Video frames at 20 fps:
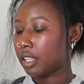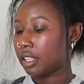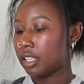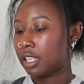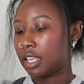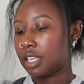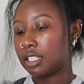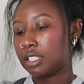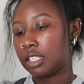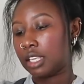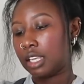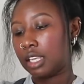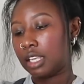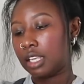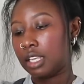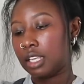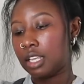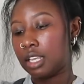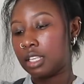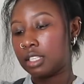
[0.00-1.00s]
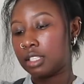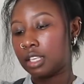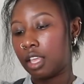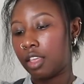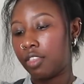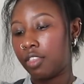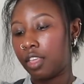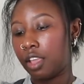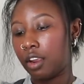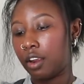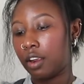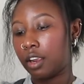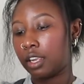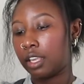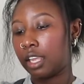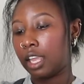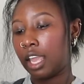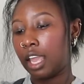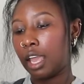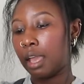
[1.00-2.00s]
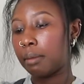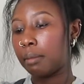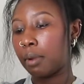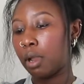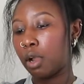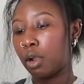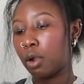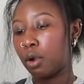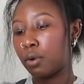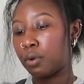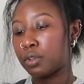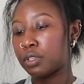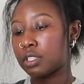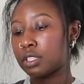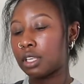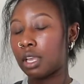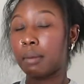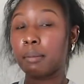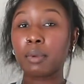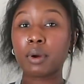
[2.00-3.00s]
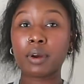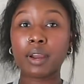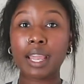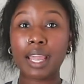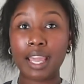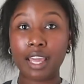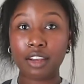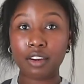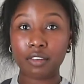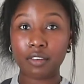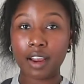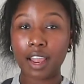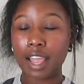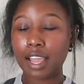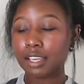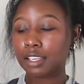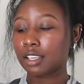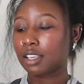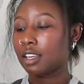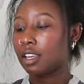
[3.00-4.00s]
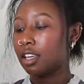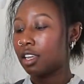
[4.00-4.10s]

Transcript: This is their camo summer anorak.